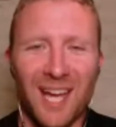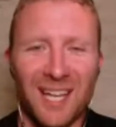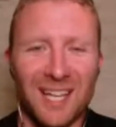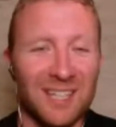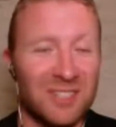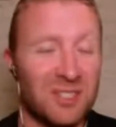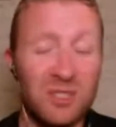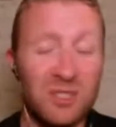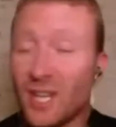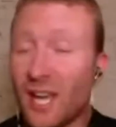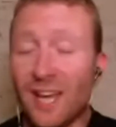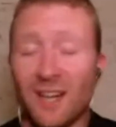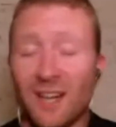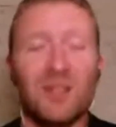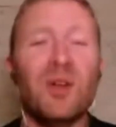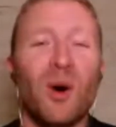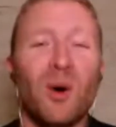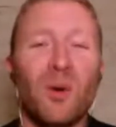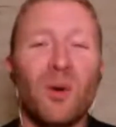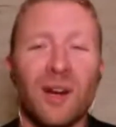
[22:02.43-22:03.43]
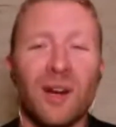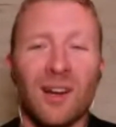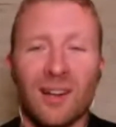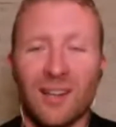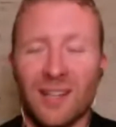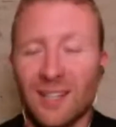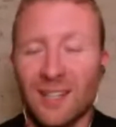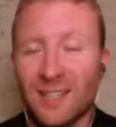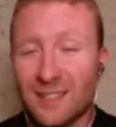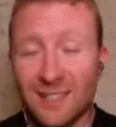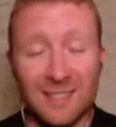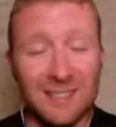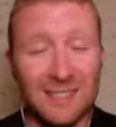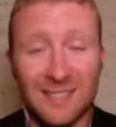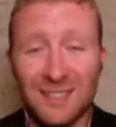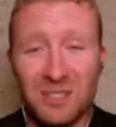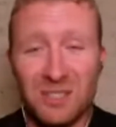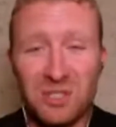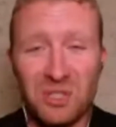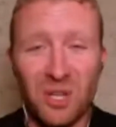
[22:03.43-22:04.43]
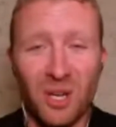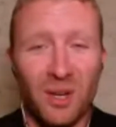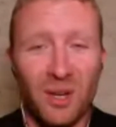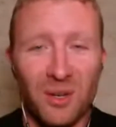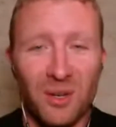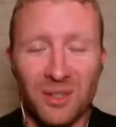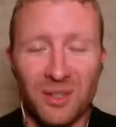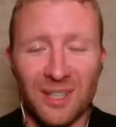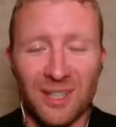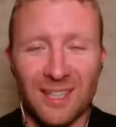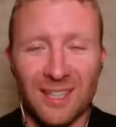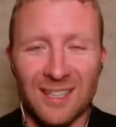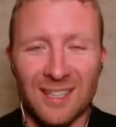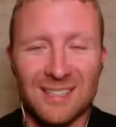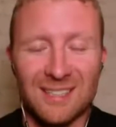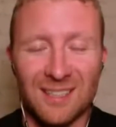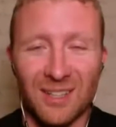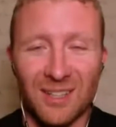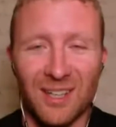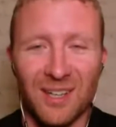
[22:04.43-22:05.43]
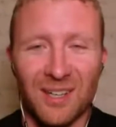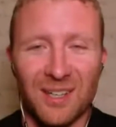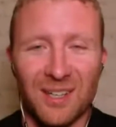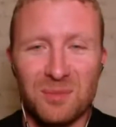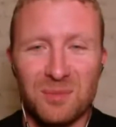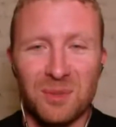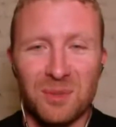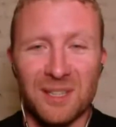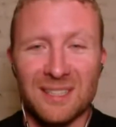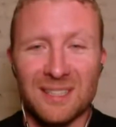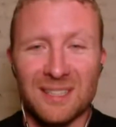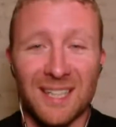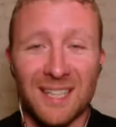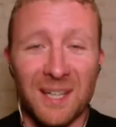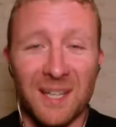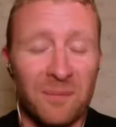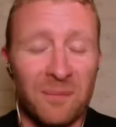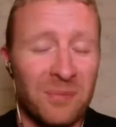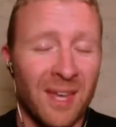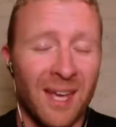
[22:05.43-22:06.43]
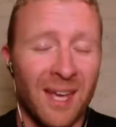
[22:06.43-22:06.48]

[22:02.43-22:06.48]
jacket just out of nowhere. And it's in the show, and it's hilarious, but it's like...